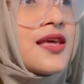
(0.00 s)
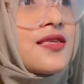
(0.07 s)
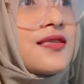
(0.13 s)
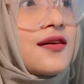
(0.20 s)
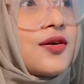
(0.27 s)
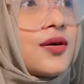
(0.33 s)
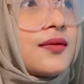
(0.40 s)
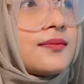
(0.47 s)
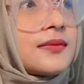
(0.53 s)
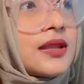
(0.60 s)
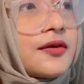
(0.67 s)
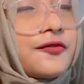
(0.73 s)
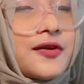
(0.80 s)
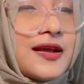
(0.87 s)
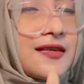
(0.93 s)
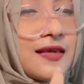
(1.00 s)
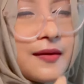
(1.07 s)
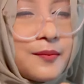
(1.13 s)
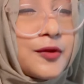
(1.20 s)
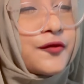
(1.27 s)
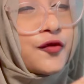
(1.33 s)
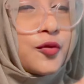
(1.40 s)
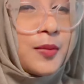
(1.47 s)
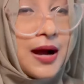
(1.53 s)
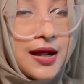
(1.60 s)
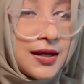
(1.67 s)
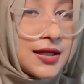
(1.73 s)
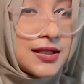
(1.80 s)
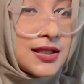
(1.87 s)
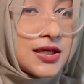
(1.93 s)
So for example, for
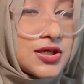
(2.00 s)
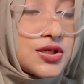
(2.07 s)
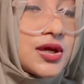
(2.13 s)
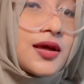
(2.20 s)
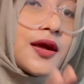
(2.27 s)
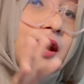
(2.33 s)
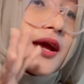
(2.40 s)
Bangladesh,